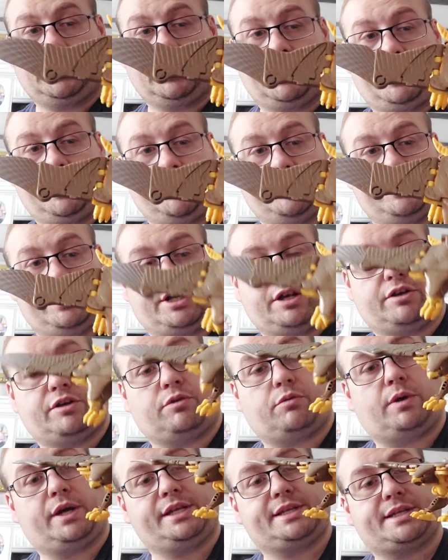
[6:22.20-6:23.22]
She's
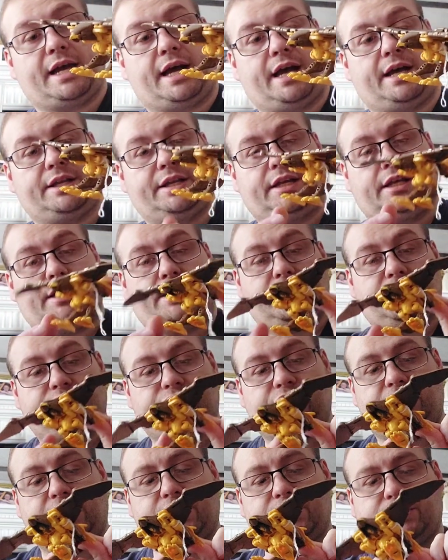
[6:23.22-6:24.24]
quite tardy.
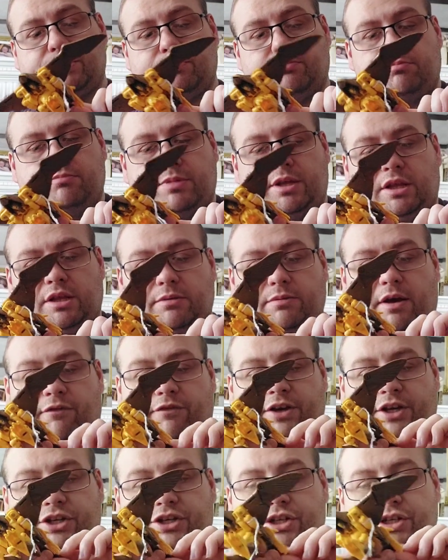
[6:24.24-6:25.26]
She is, I
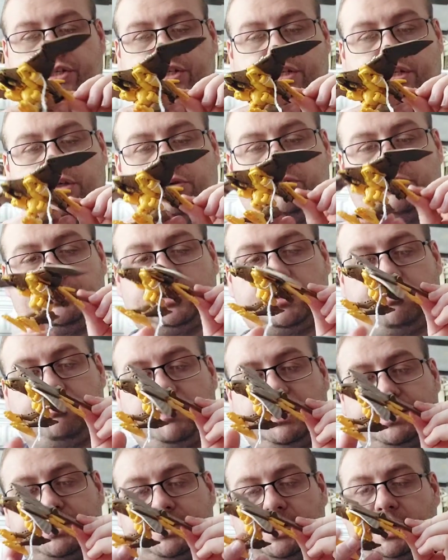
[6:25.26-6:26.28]
think she's
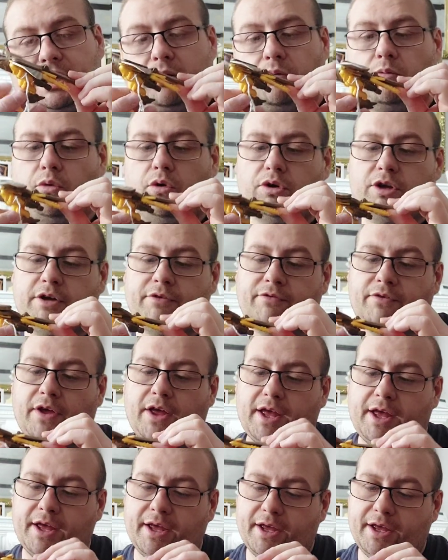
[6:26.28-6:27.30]
missing one of
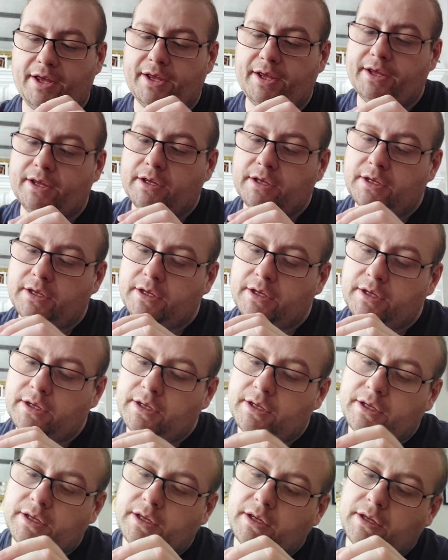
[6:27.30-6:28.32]
her,
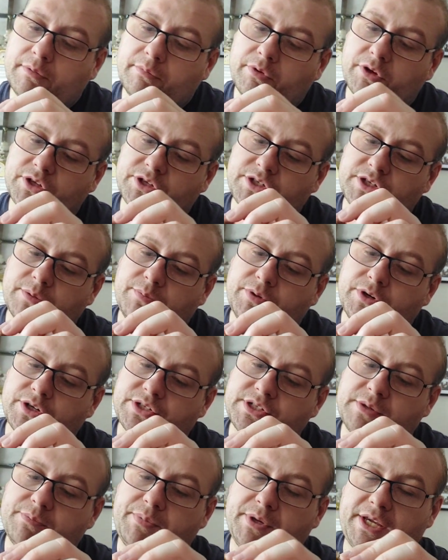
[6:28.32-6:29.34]
what's
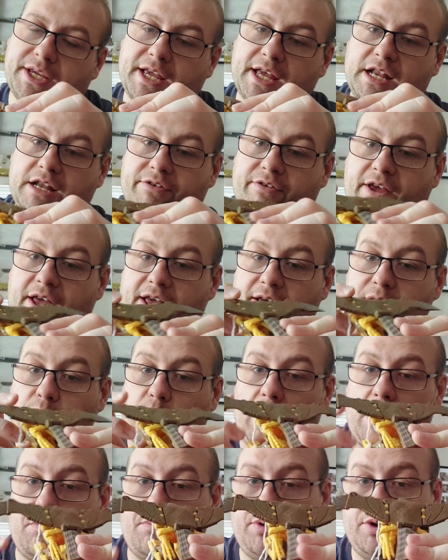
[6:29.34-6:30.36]
supposed to be kind of her
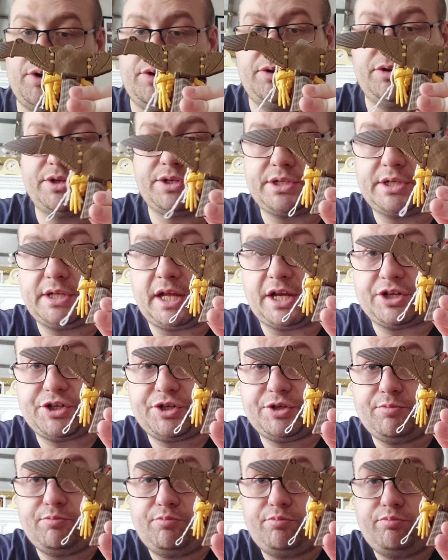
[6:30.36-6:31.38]
weapon
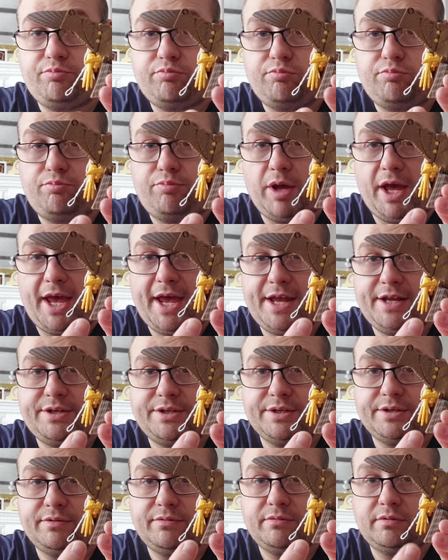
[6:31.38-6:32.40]
slash
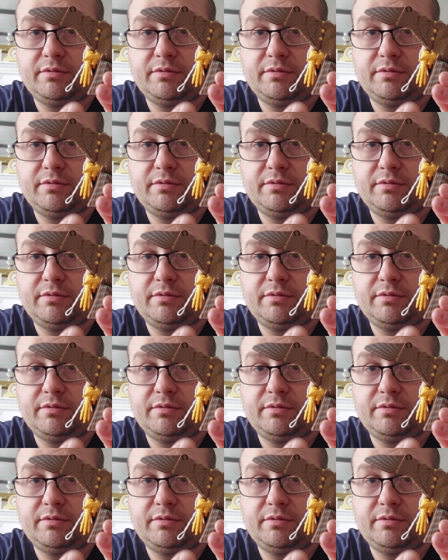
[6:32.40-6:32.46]
bed,